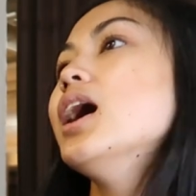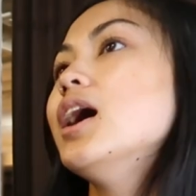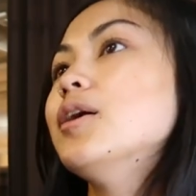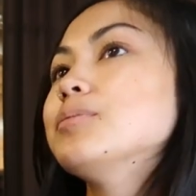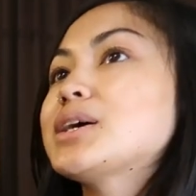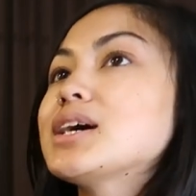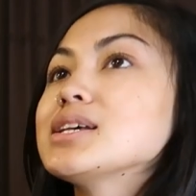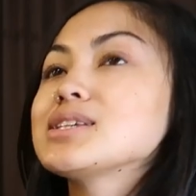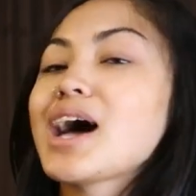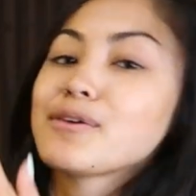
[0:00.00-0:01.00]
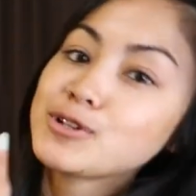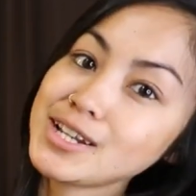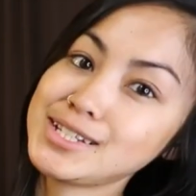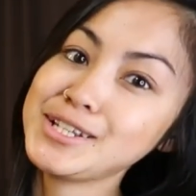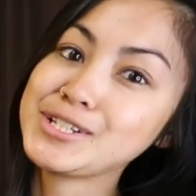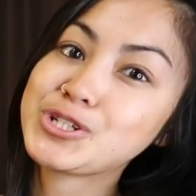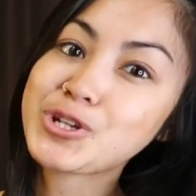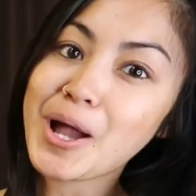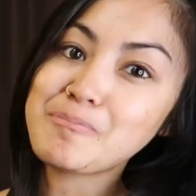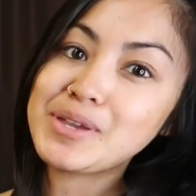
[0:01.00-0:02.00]
um, because after I teach
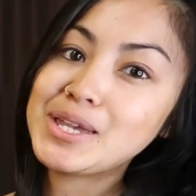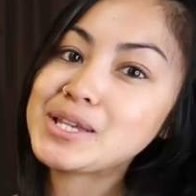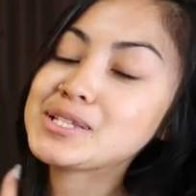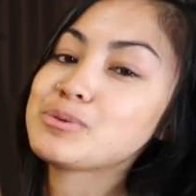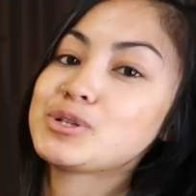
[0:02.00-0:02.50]
trapeze,